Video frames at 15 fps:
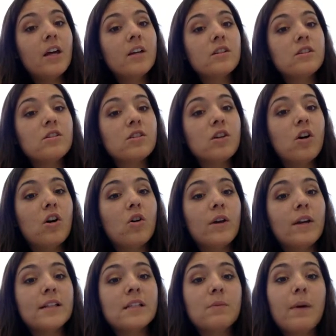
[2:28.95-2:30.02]
So
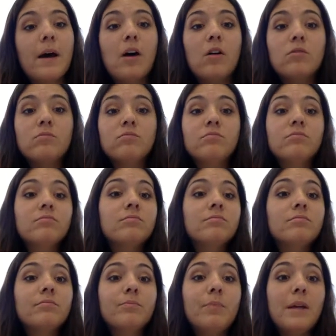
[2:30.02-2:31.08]
it's about
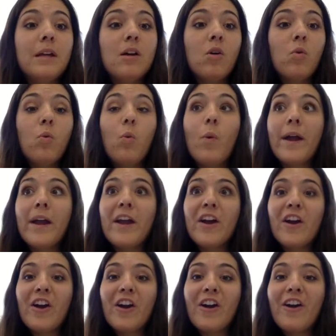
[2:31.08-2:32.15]
being
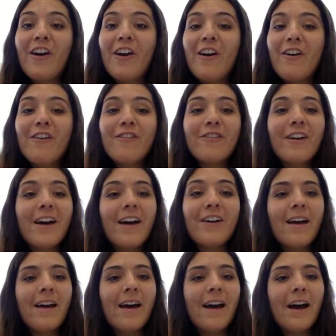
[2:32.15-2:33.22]
aware of
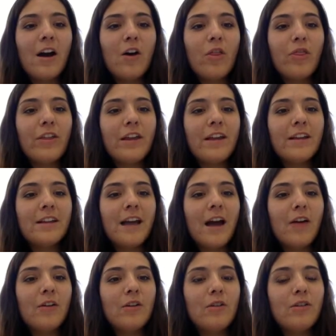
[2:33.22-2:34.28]
how
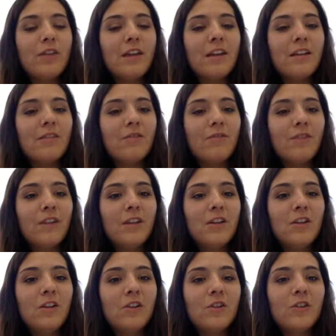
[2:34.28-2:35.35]
you think and
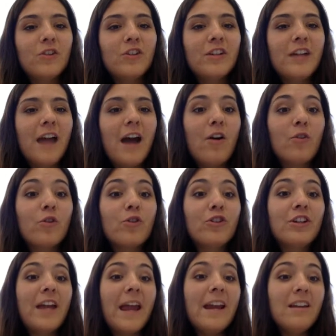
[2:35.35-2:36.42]
feel, how
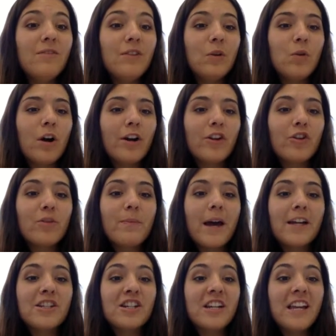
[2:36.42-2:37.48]
creative you are, your
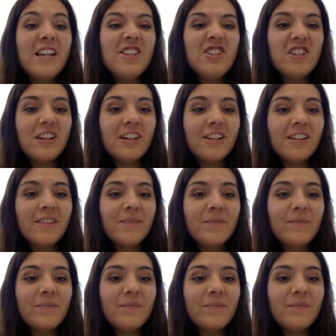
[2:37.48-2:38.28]
imagination,